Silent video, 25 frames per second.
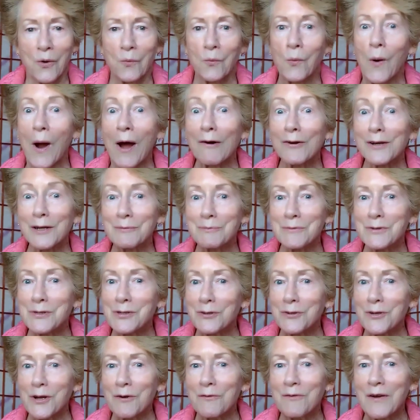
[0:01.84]
Welcome
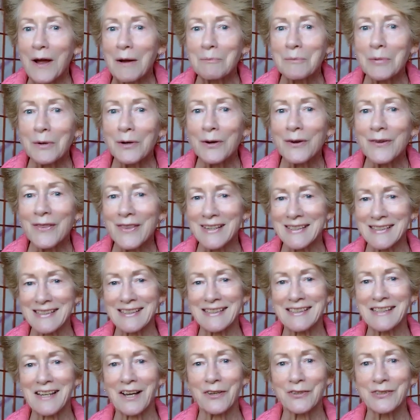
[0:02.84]
to November. This
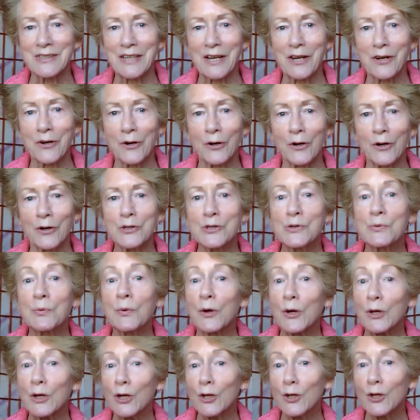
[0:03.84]
is Elsie Kerns.
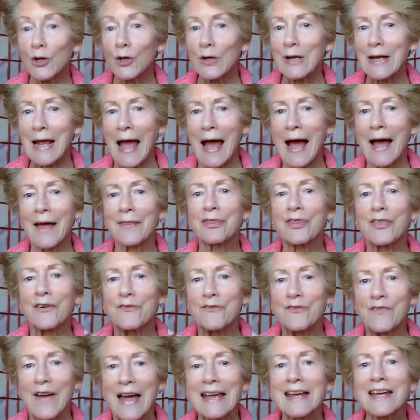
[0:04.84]
We're going to look at the
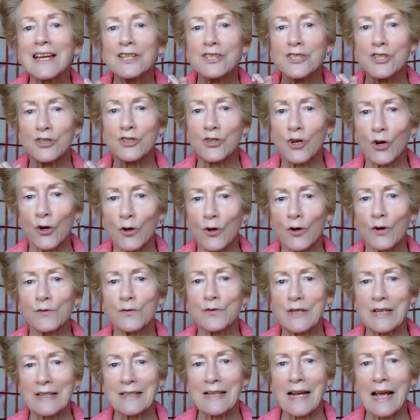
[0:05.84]
vagus
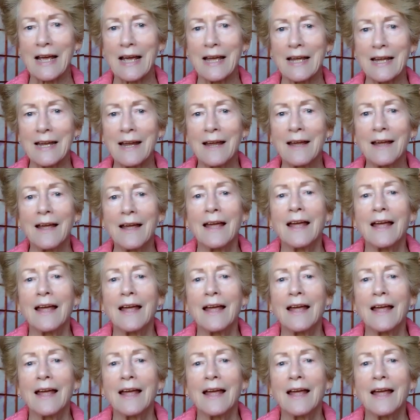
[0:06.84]
nerve today.